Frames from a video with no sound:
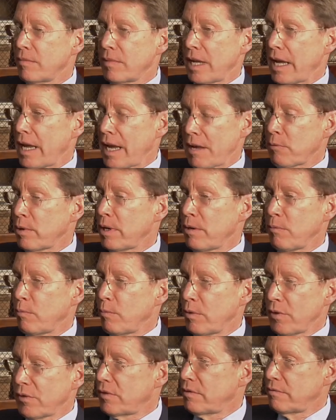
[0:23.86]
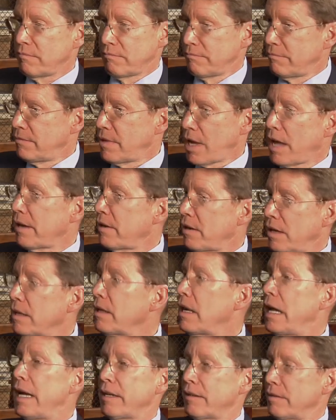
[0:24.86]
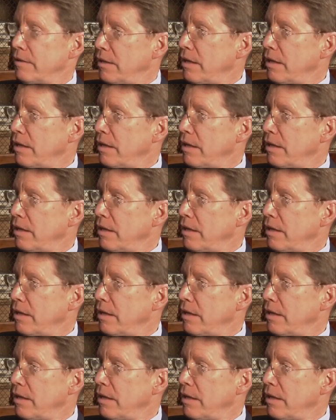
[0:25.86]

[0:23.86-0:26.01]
Henry was not unlike